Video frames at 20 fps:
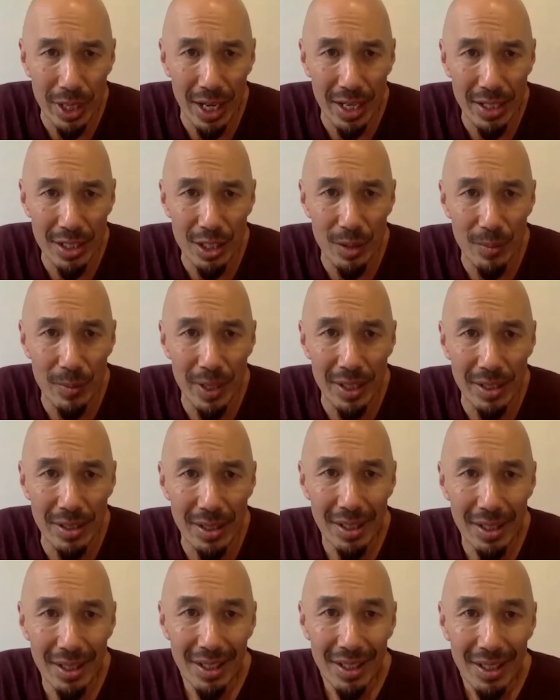
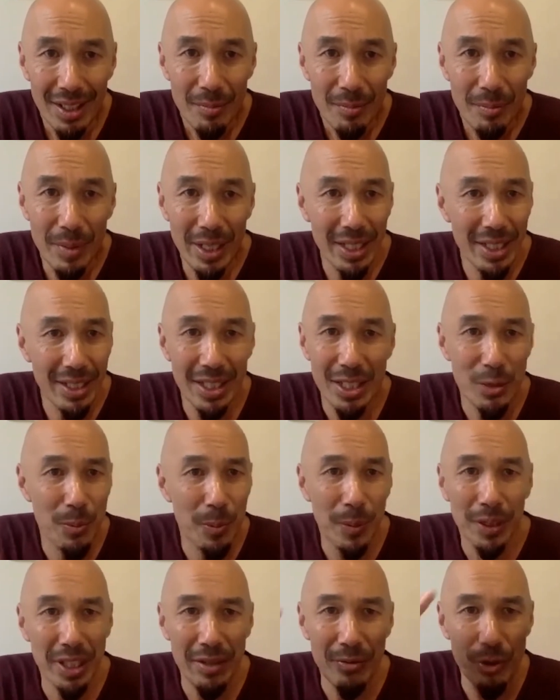Testament, meeting these
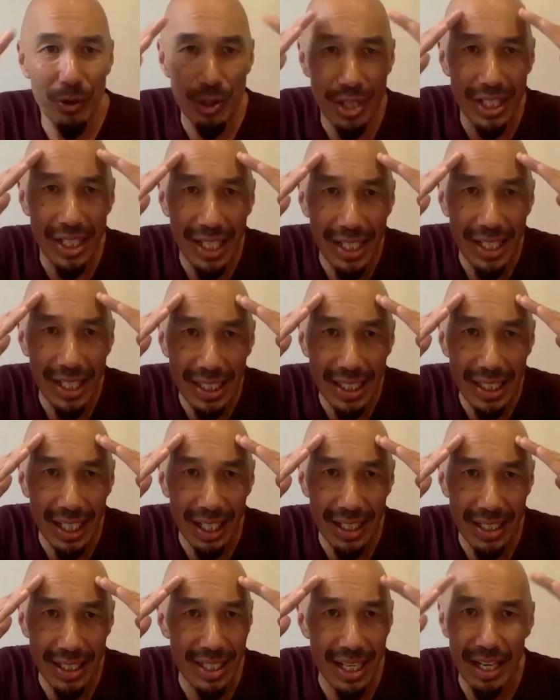believers in
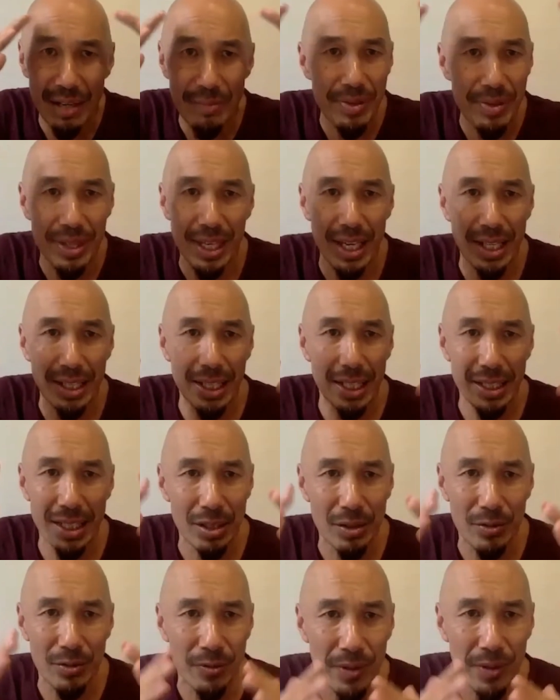India, same thing, that
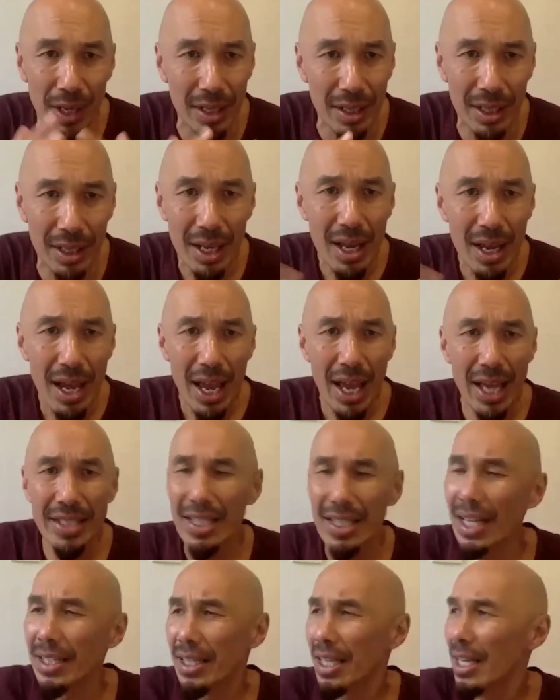just,
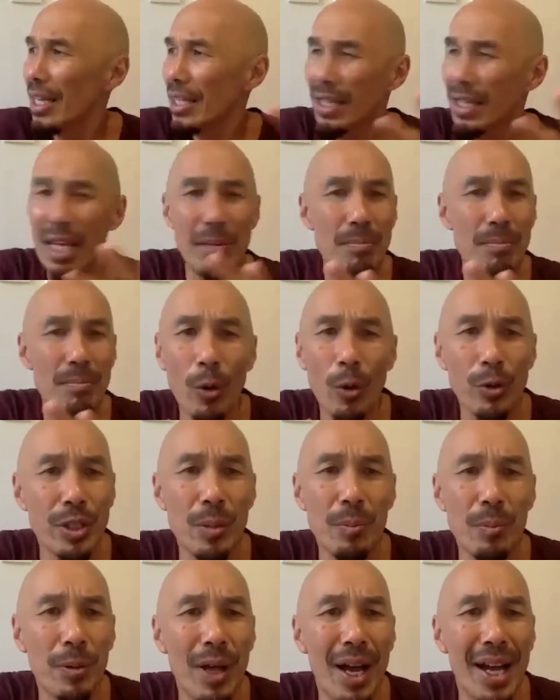and yet they
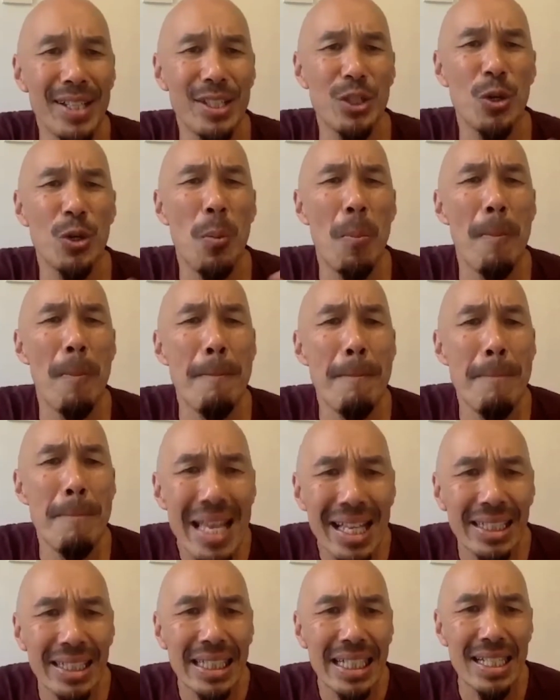multiplied to
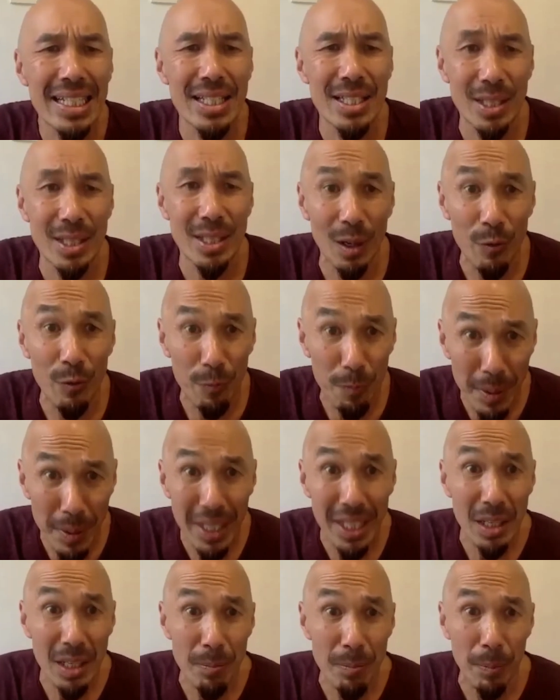millions of
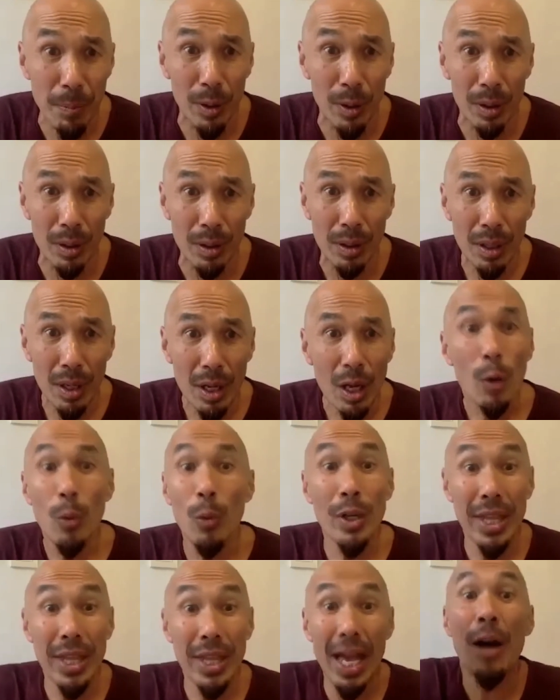people
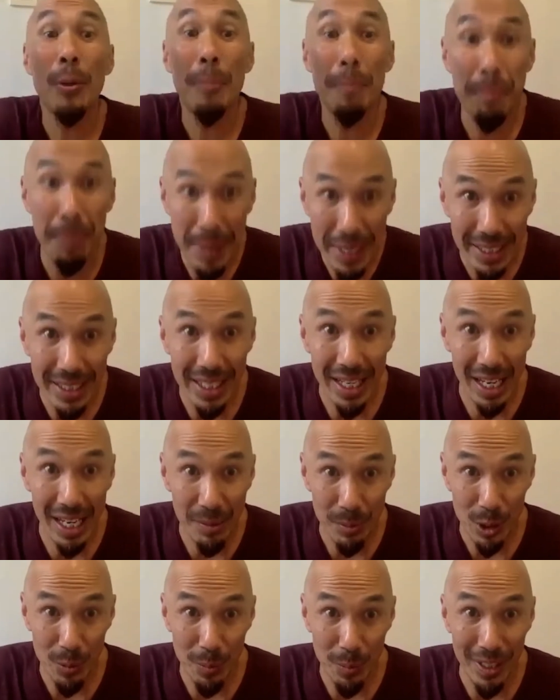without a big
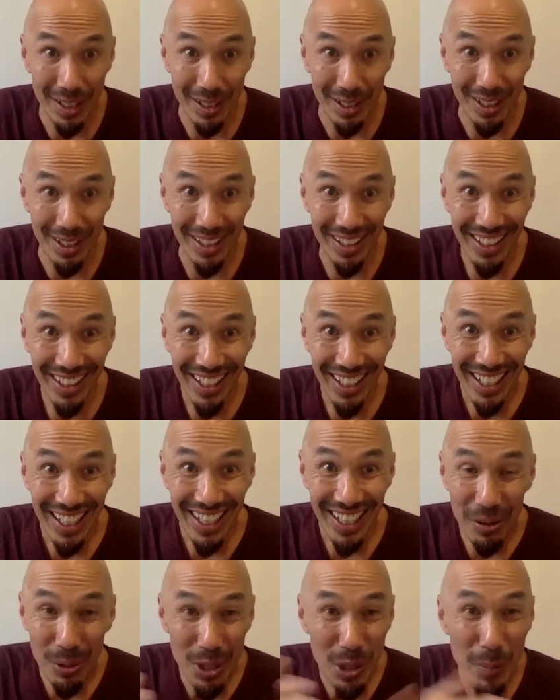name speaker.
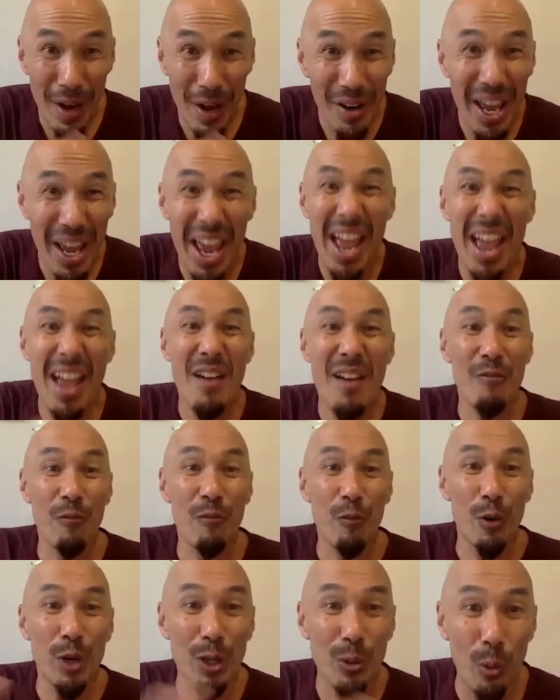It was about
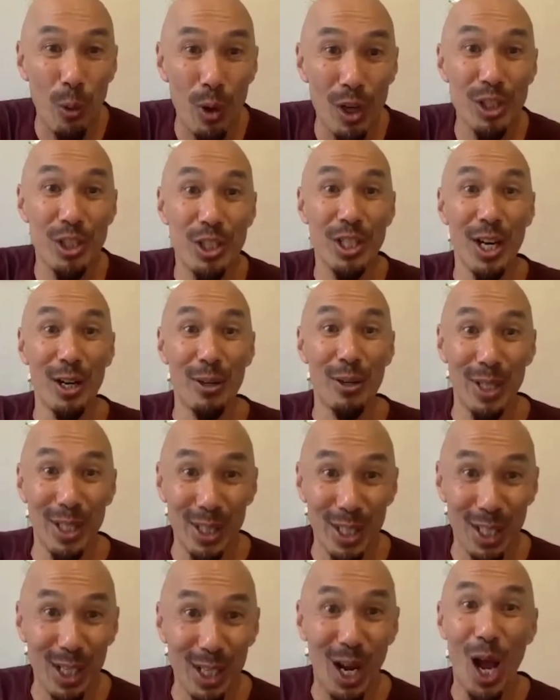everyone
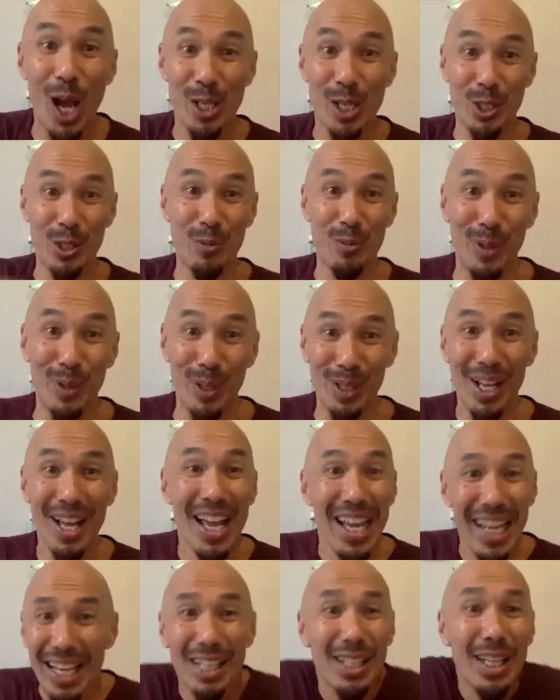sharing the gospel.
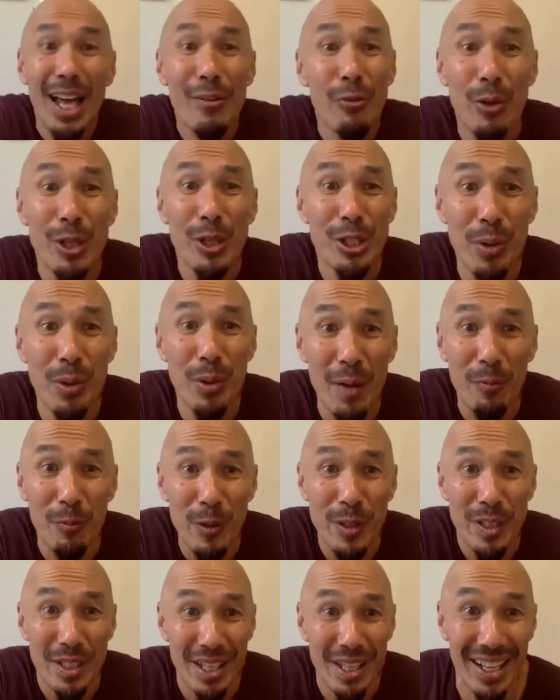Yeah, a lot of what you
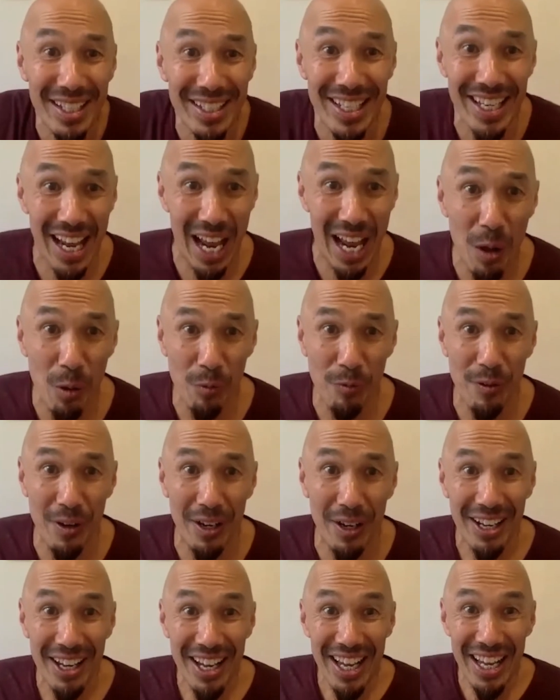emphasize in
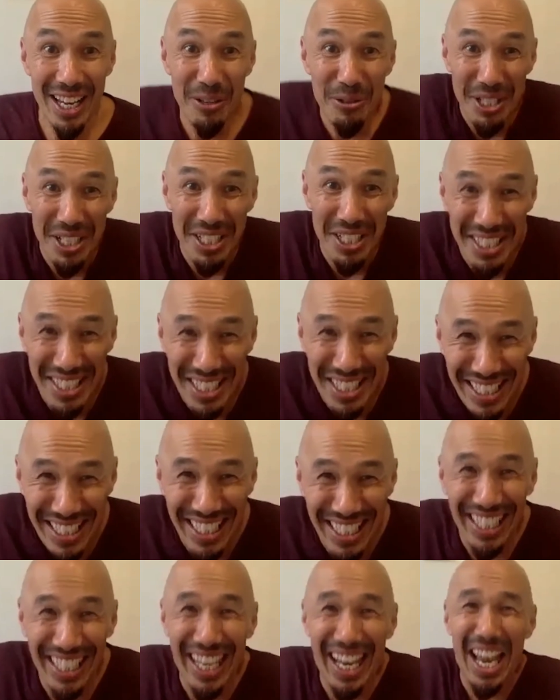Alpha, it was just
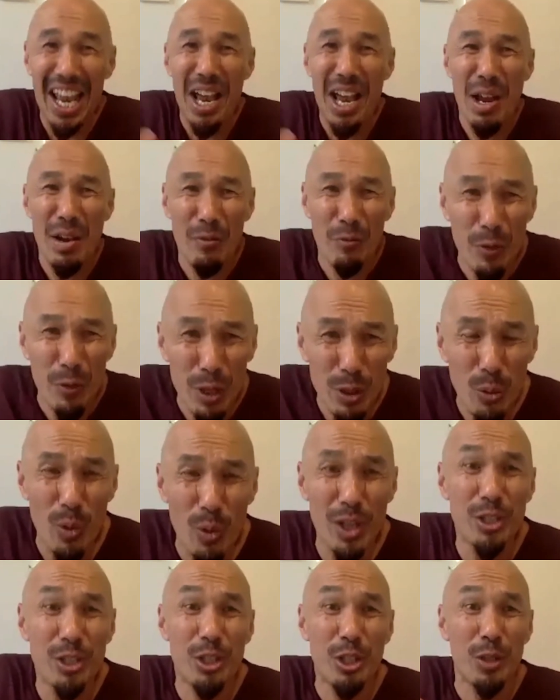like
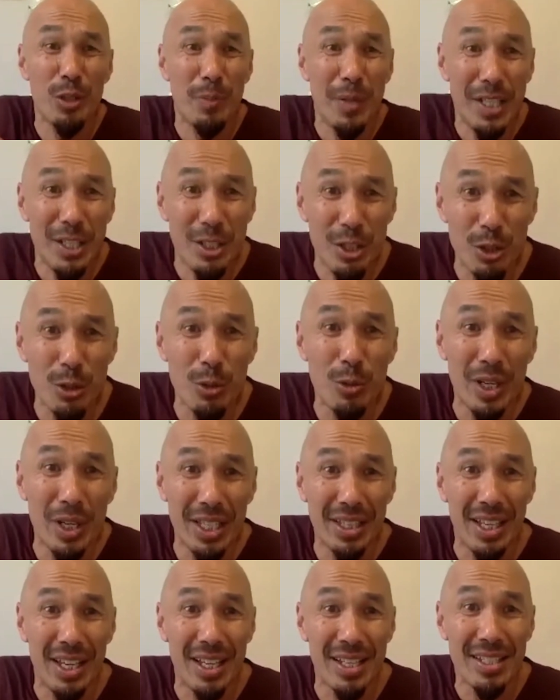everyone should be
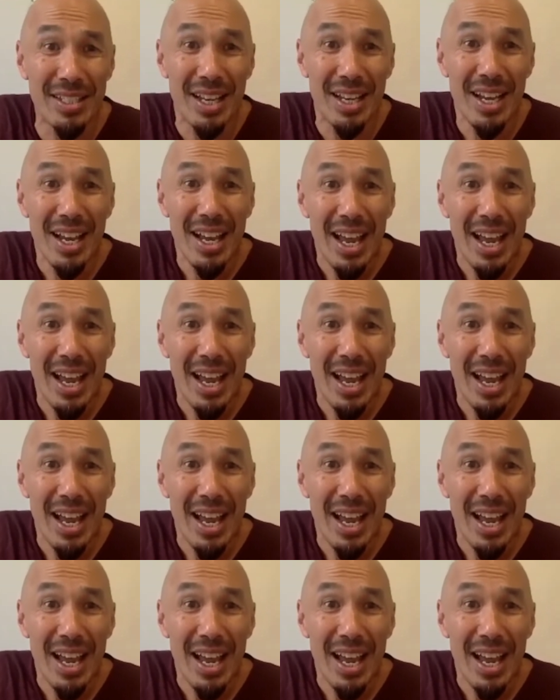doing this.